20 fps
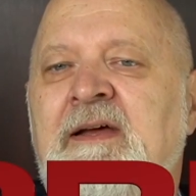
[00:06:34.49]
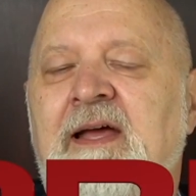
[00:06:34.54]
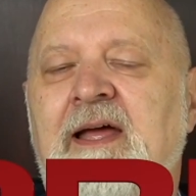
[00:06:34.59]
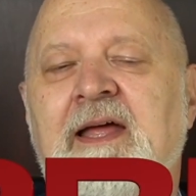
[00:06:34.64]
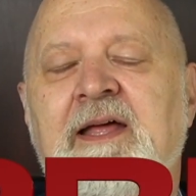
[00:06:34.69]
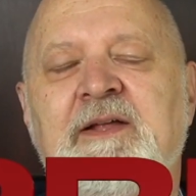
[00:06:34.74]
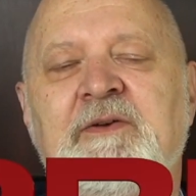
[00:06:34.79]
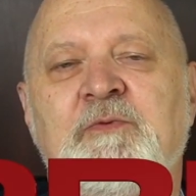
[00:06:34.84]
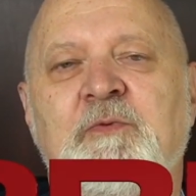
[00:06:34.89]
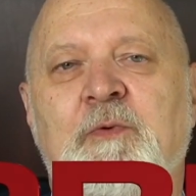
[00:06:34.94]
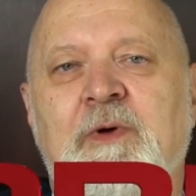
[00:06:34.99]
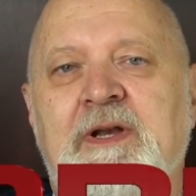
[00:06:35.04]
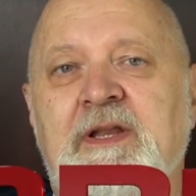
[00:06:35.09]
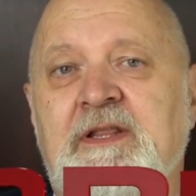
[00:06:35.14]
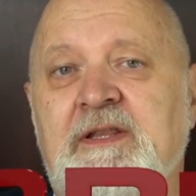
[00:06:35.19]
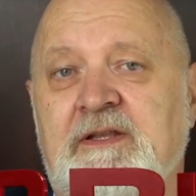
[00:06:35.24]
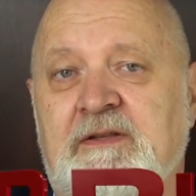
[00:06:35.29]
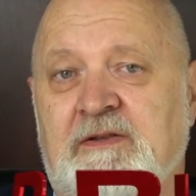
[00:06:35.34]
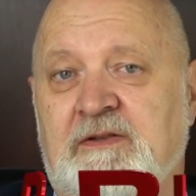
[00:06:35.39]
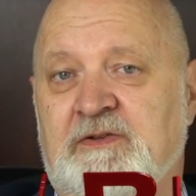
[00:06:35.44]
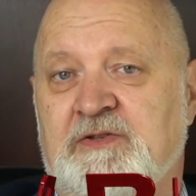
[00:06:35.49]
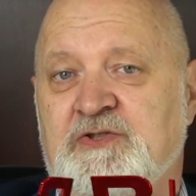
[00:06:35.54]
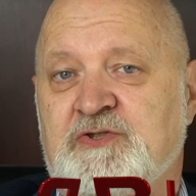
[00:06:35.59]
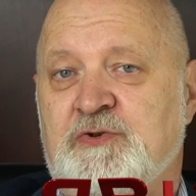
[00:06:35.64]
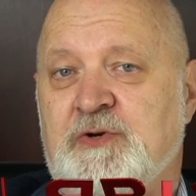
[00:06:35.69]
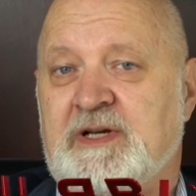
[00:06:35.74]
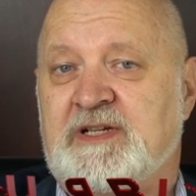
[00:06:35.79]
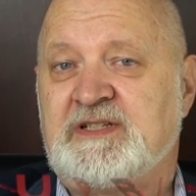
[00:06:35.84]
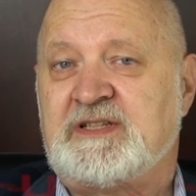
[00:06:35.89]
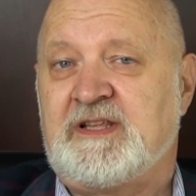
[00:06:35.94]
And one of the
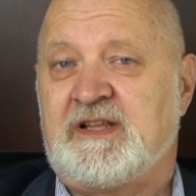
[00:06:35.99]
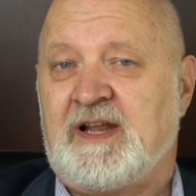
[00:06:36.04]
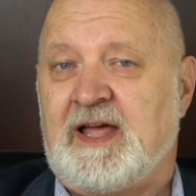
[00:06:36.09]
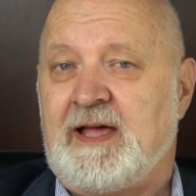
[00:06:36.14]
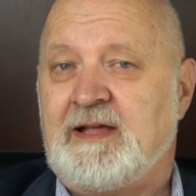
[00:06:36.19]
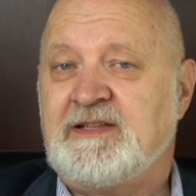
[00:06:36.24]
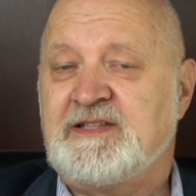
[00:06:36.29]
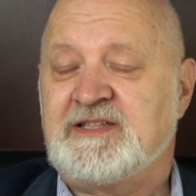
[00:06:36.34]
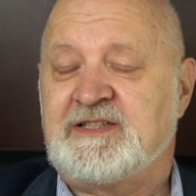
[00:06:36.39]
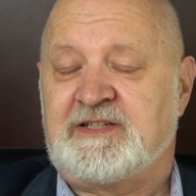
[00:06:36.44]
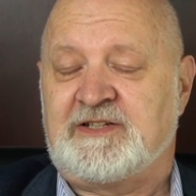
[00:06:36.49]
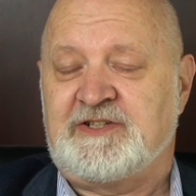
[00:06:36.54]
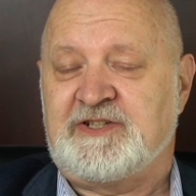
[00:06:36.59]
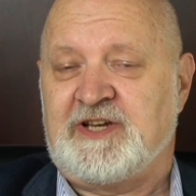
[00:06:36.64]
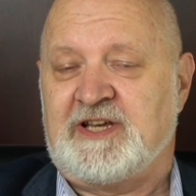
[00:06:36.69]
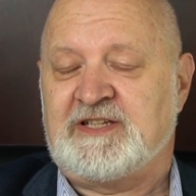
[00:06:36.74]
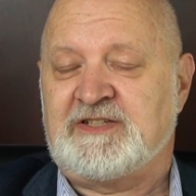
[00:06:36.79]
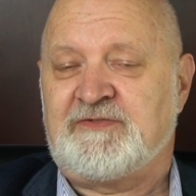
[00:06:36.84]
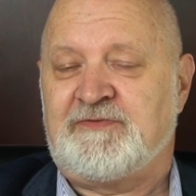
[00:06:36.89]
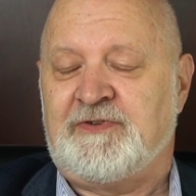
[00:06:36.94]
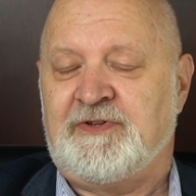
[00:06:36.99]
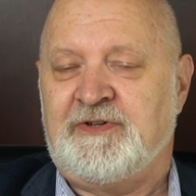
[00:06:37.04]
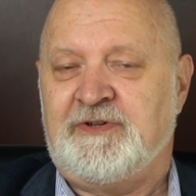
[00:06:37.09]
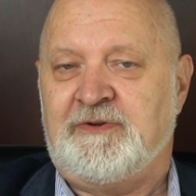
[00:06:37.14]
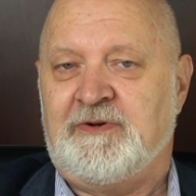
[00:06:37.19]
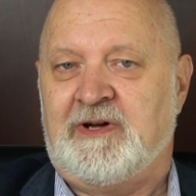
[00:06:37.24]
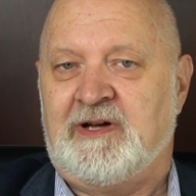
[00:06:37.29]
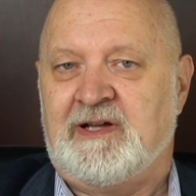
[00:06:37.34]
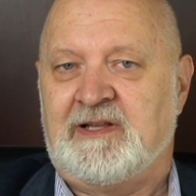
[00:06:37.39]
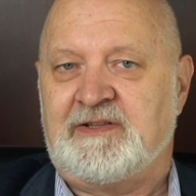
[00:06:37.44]
tricks that I'd suggest for
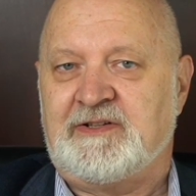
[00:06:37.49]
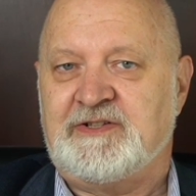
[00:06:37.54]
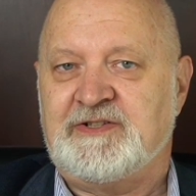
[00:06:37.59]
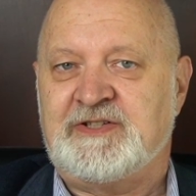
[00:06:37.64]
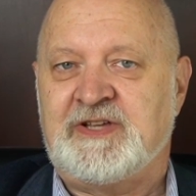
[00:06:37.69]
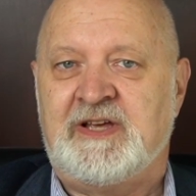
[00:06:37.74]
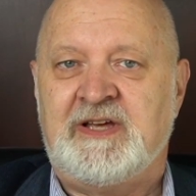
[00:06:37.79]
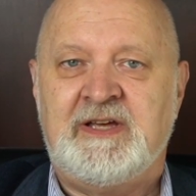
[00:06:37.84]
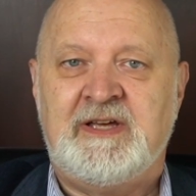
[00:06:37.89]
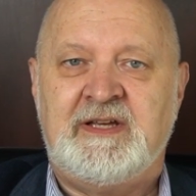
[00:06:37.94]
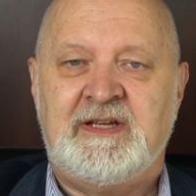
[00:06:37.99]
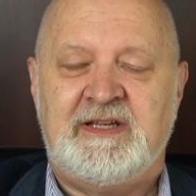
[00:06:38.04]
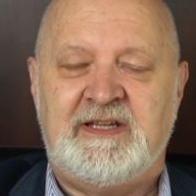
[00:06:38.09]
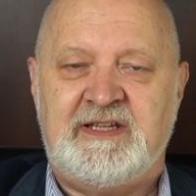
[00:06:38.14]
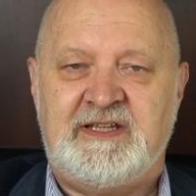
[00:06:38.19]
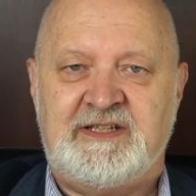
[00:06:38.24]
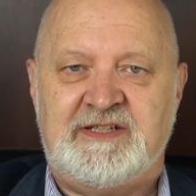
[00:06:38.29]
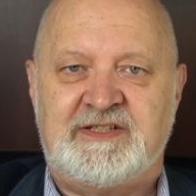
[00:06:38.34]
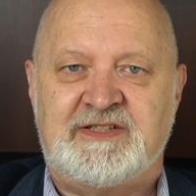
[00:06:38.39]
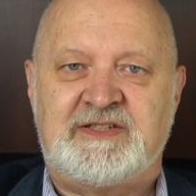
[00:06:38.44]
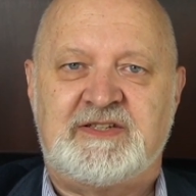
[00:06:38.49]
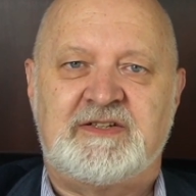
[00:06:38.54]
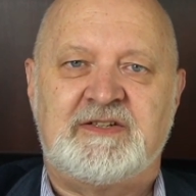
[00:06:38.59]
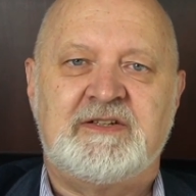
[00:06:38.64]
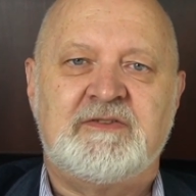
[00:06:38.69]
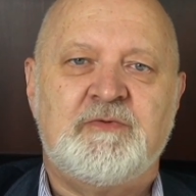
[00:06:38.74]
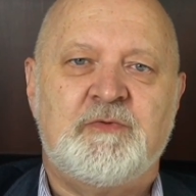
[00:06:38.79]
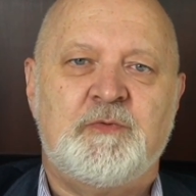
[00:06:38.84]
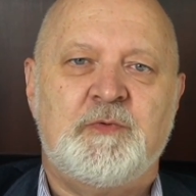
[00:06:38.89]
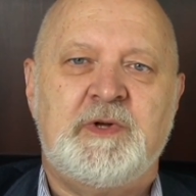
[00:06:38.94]
new authors is
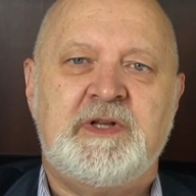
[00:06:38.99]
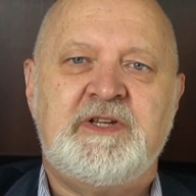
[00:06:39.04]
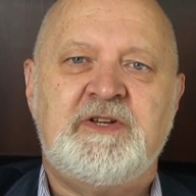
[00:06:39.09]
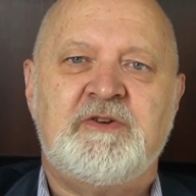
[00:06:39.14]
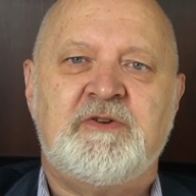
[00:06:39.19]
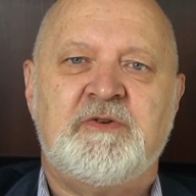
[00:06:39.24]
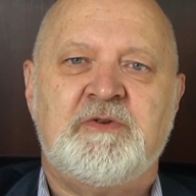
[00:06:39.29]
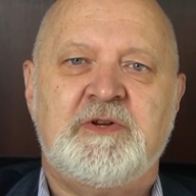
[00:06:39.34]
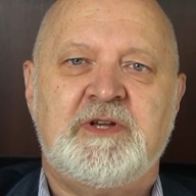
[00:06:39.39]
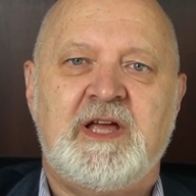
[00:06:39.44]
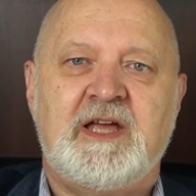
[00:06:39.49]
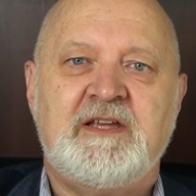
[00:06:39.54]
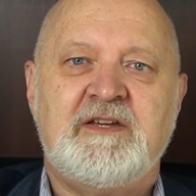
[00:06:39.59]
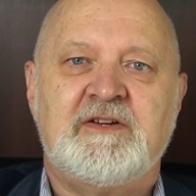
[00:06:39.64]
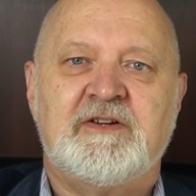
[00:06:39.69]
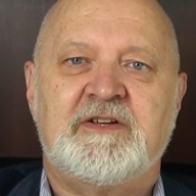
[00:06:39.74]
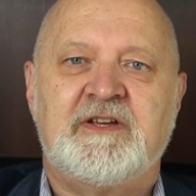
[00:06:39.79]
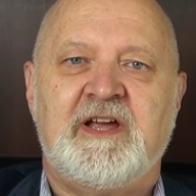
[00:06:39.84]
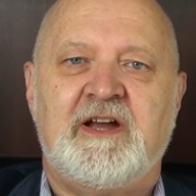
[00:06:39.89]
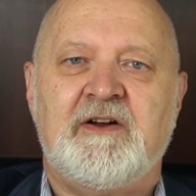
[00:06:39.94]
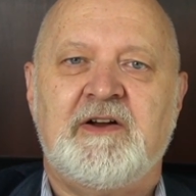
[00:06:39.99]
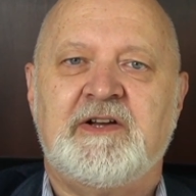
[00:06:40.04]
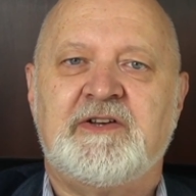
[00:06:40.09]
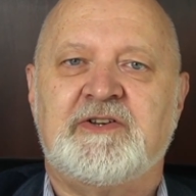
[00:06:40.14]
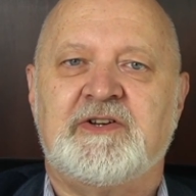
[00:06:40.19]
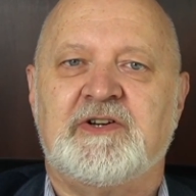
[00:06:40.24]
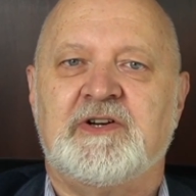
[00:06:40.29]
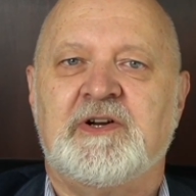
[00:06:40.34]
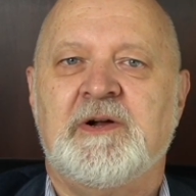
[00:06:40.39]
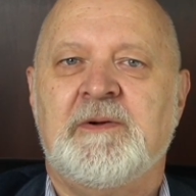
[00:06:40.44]
when you create your
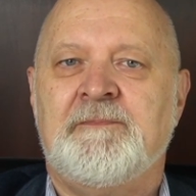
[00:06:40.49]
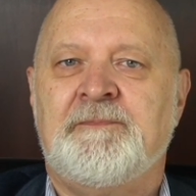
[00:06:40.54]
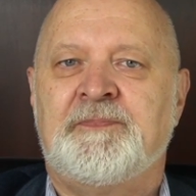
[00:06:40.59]
character,